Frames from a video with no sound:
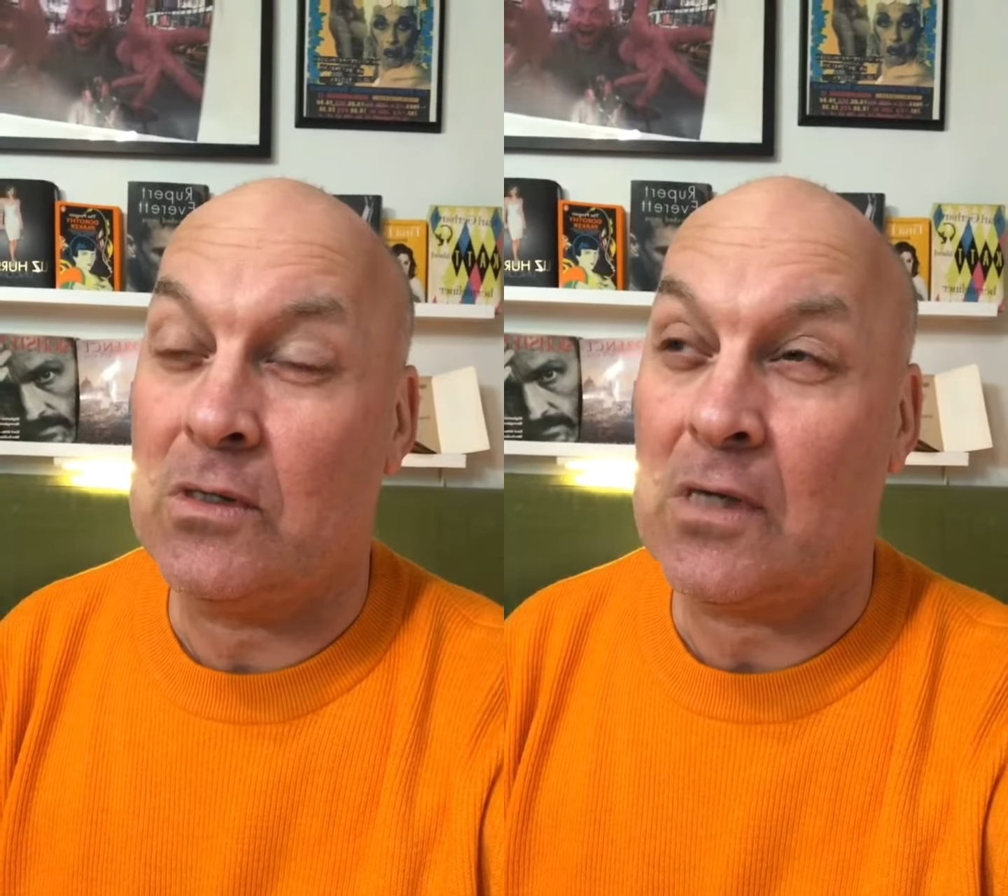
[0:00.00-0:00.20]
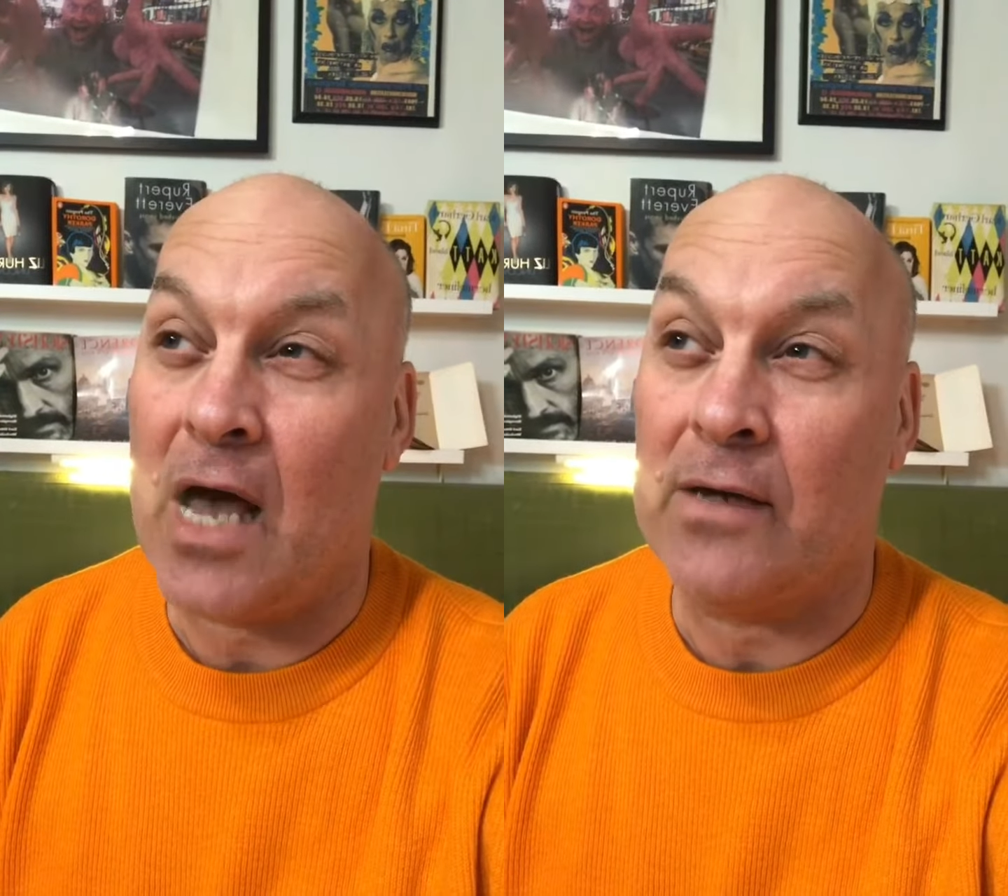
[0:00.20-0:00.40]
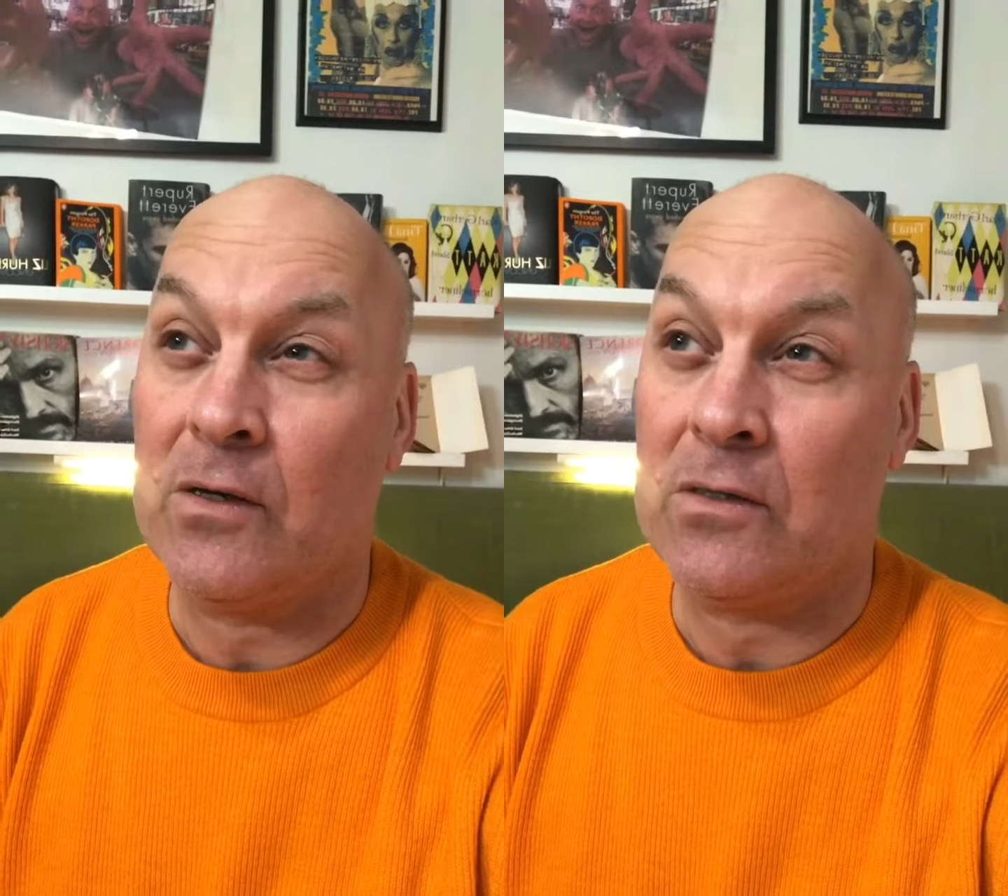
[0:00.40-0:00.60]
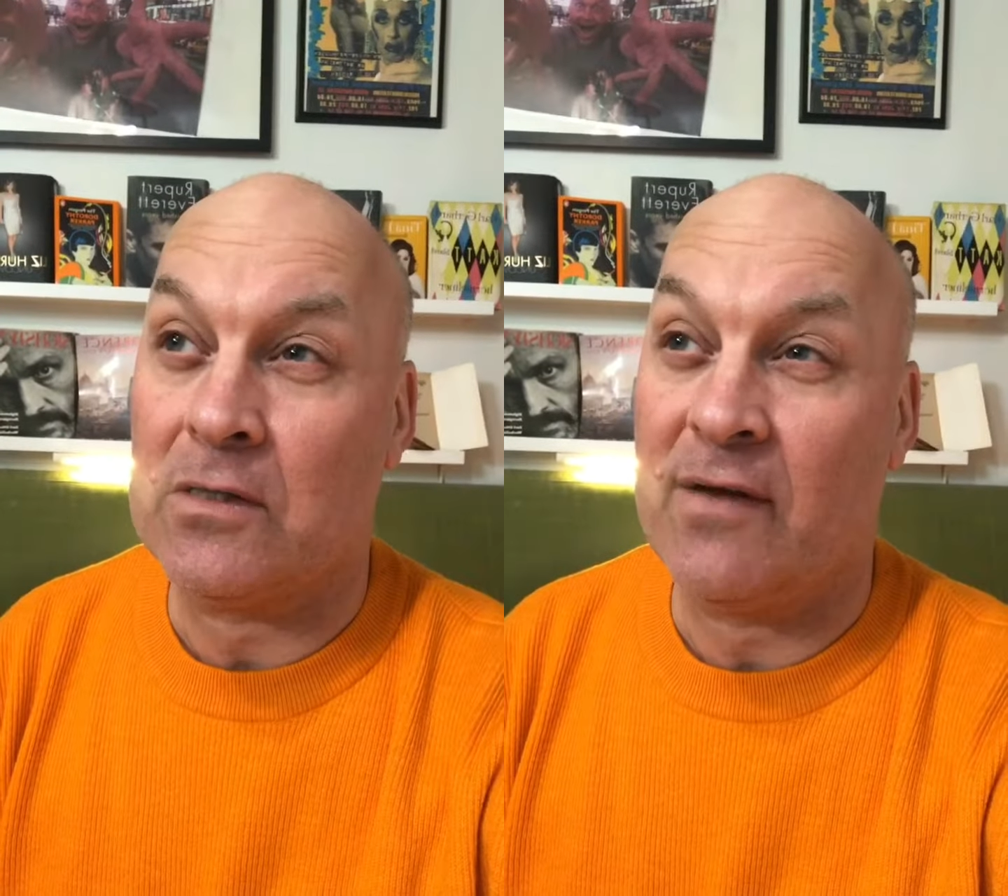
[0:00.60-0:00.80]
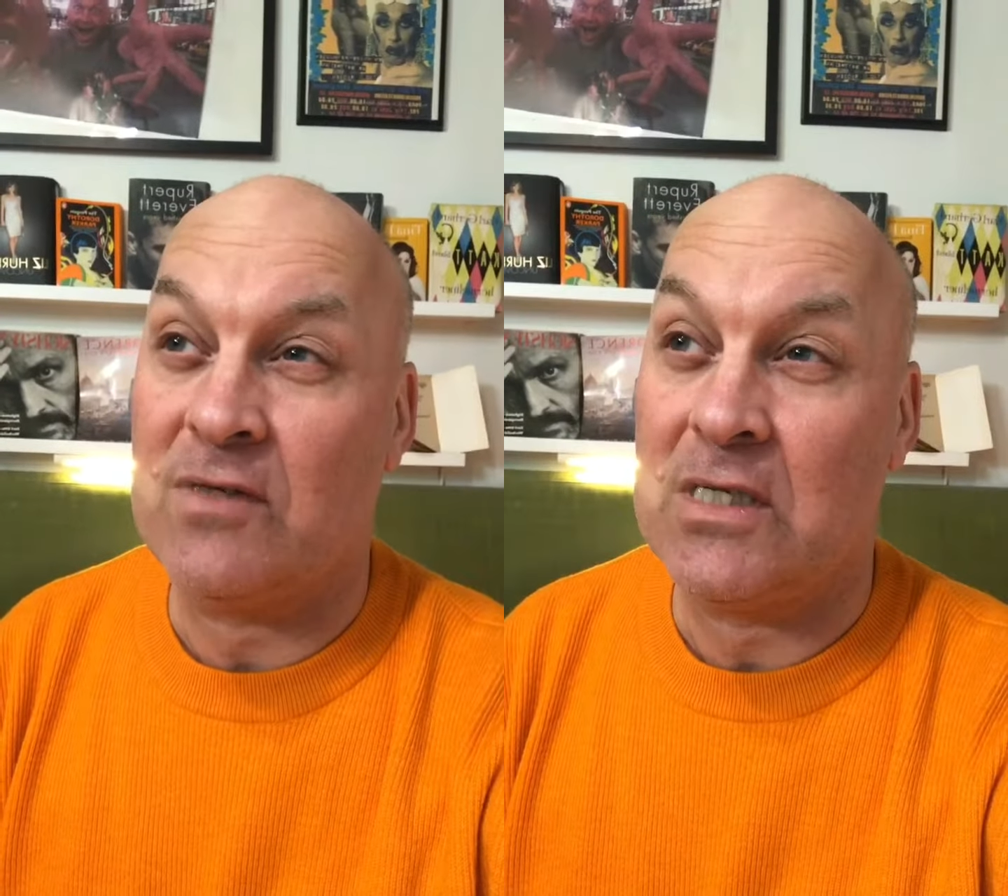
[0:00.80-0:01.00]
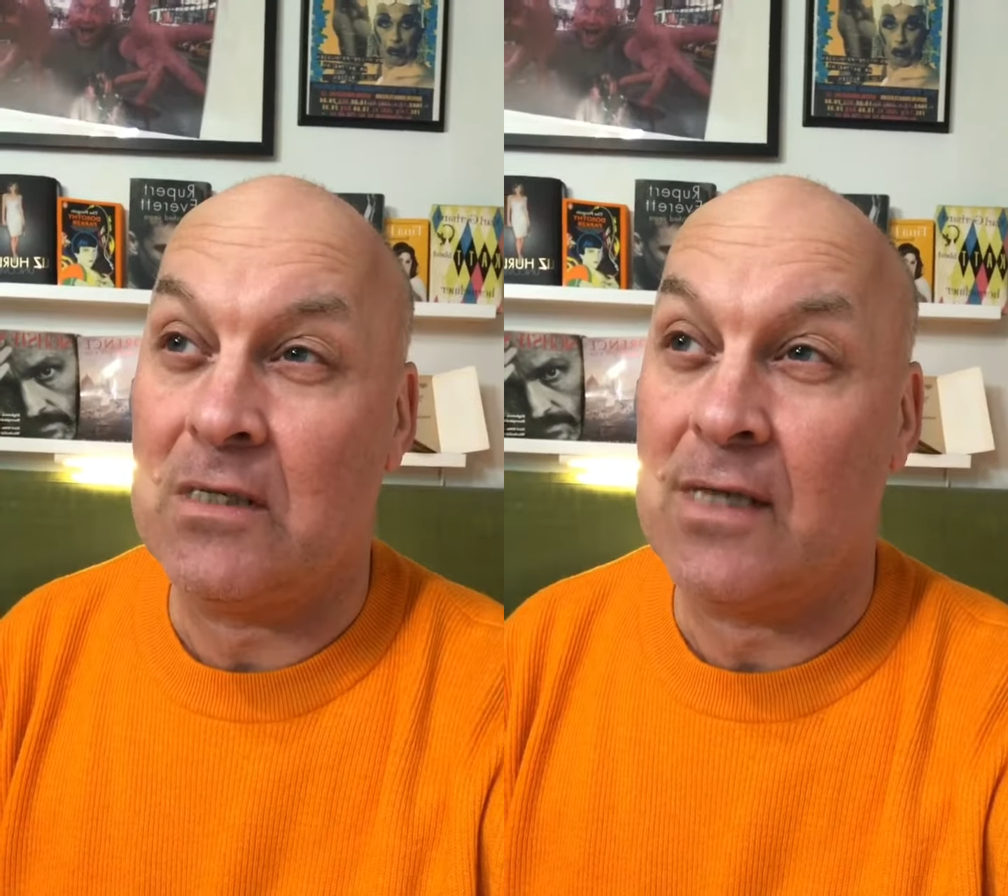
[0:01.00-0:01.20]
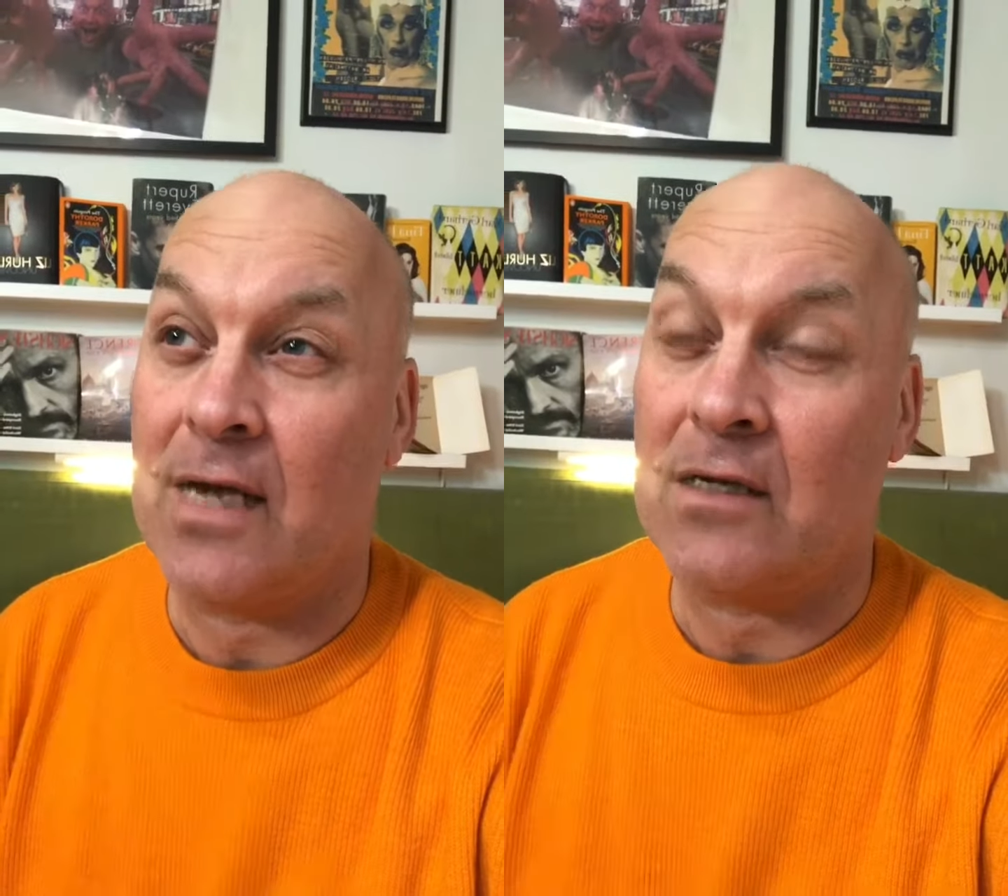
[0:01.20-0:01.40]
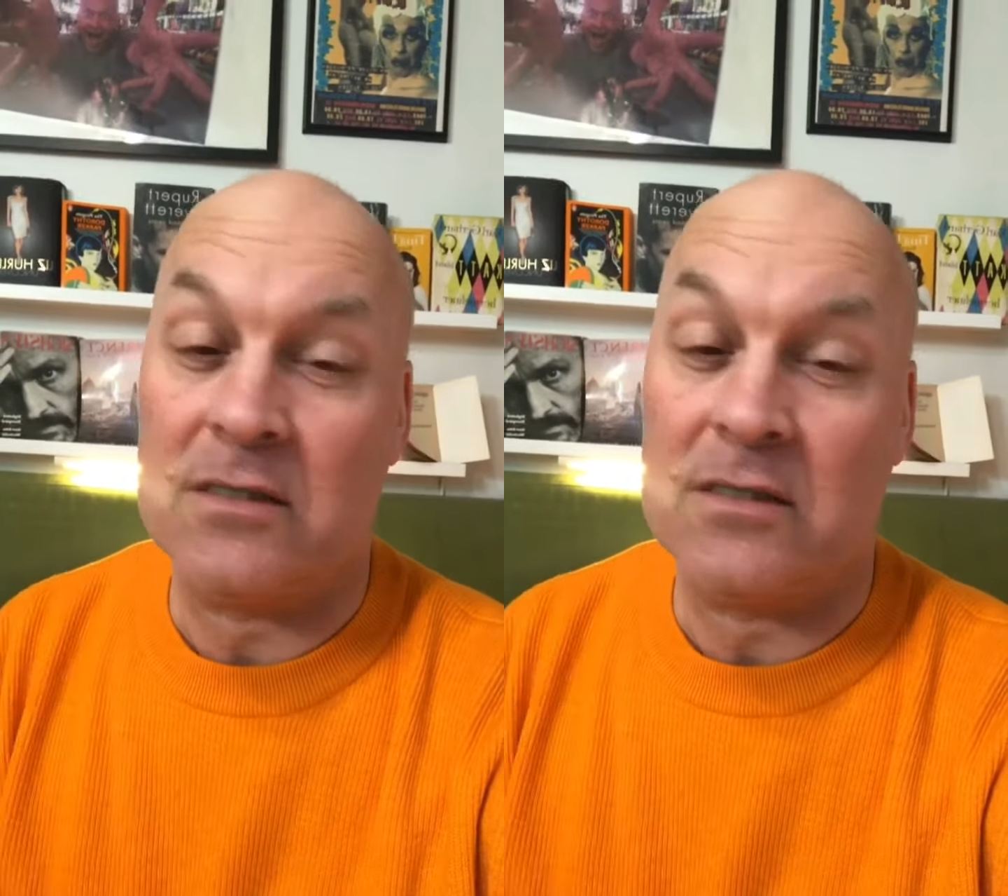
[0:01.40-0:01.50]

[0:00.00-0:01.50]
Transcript: cannot have seen that,